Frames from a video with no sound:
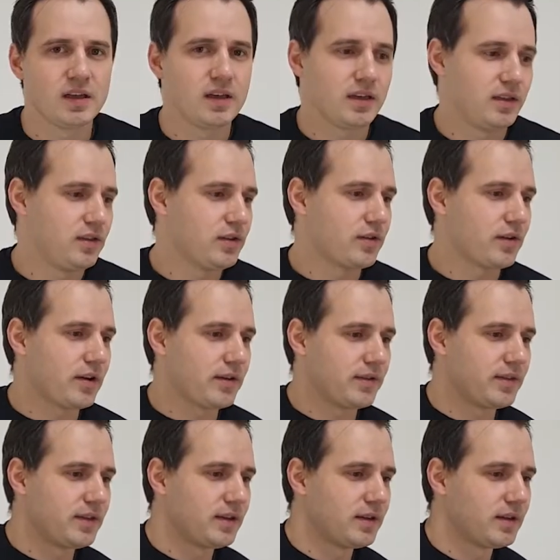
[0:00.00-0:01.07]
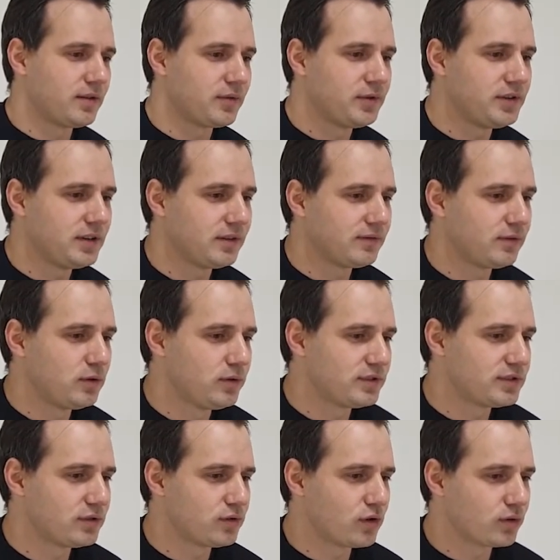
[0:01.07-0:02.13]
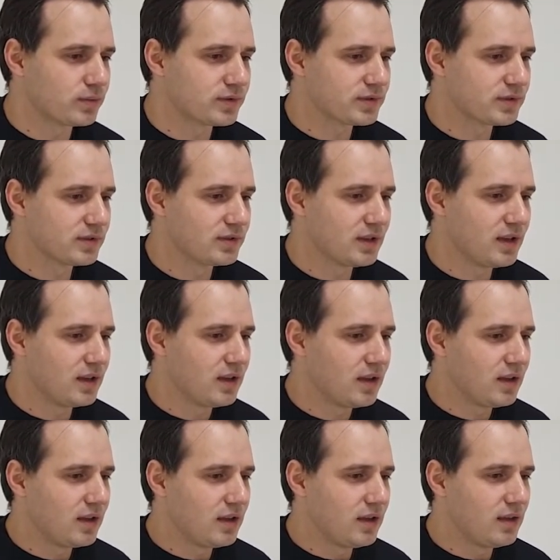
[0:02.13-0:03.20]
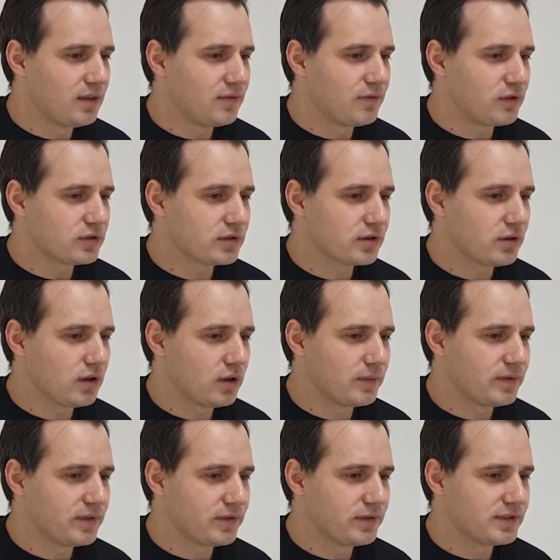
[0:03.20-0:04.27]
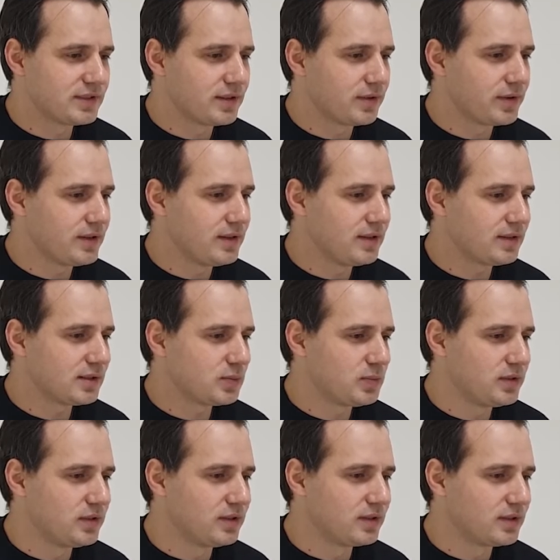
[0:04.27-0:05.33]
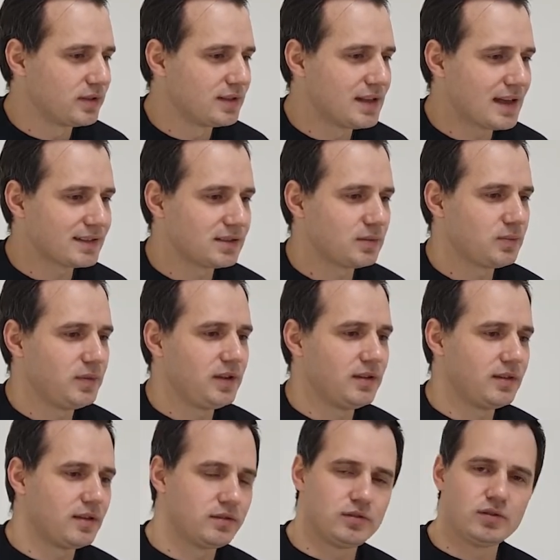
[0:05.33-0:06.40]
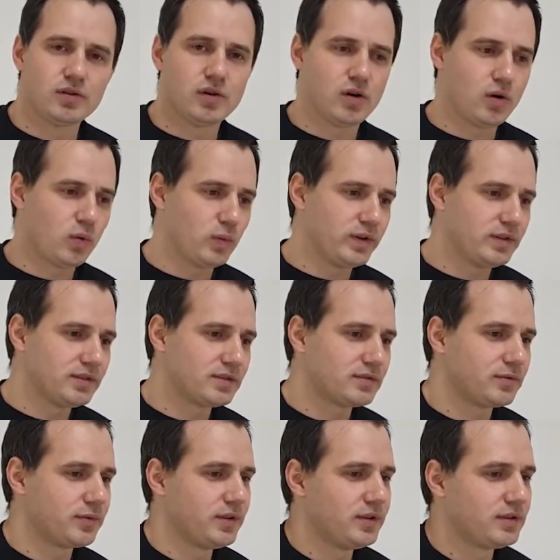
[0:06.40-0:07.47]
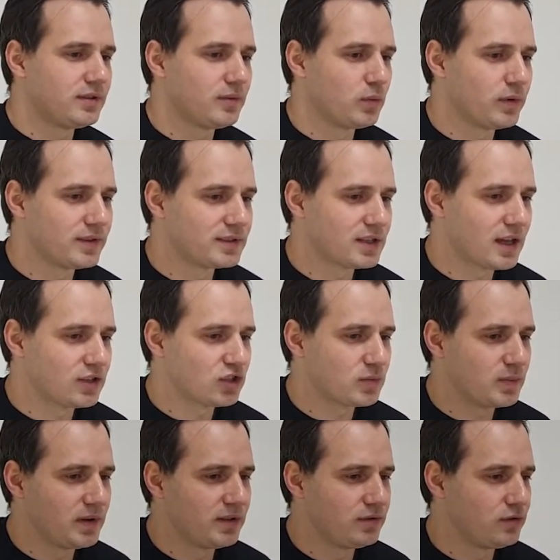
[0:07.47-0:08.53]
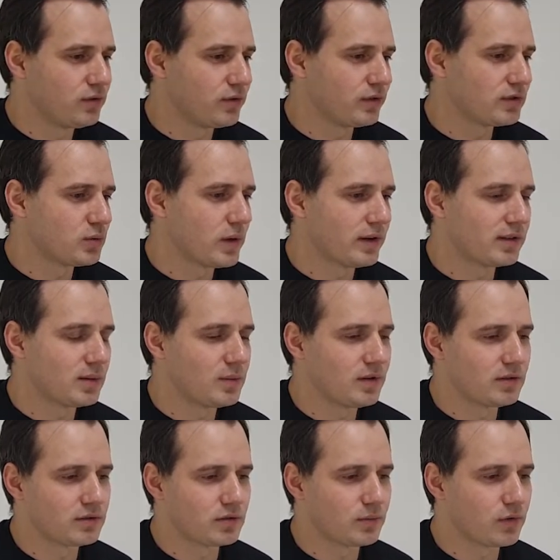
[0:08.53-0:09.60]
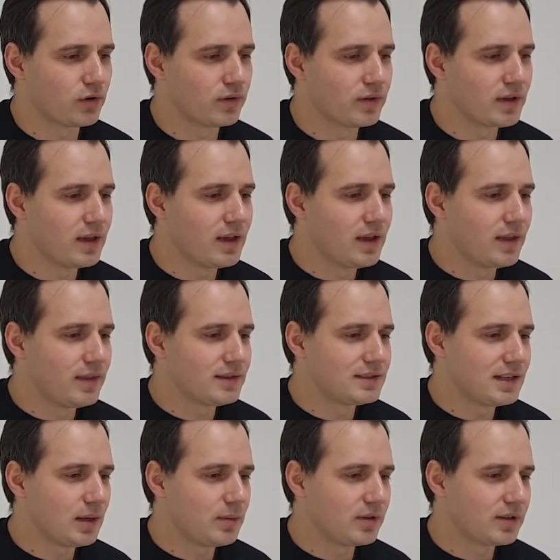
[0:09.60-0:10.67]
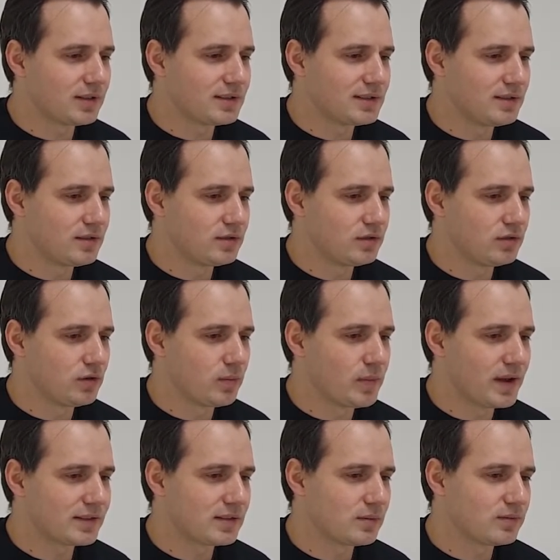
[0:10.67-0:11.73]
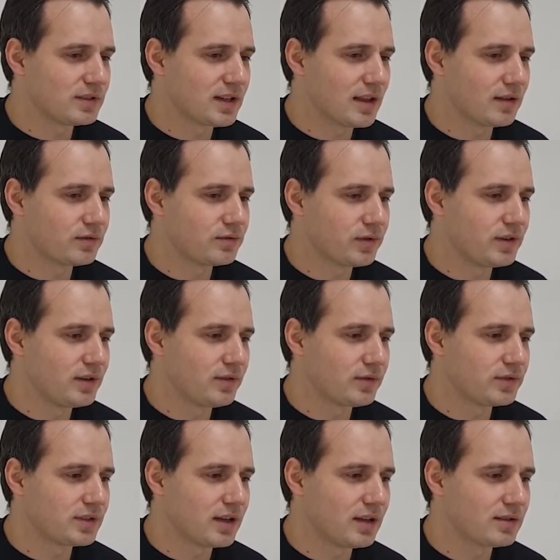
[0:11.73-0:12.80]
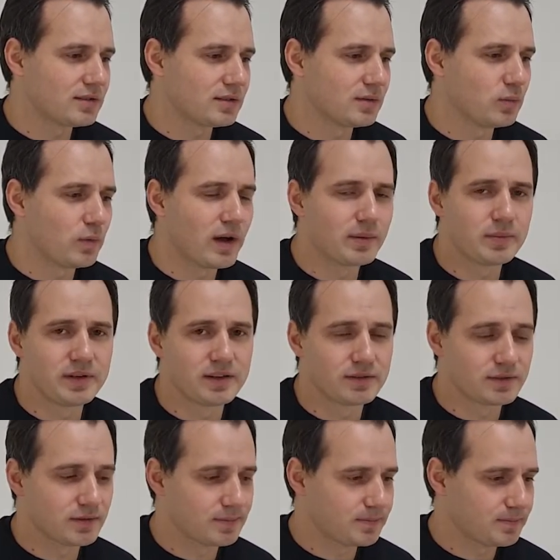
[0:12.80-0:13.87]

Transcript: Here are the reading fluency norms. In the first column there is a reading speed. It doesn't mean that you always read with such speed during 20 minutes or more. This table considers your maximum silent reading results in 1 minute.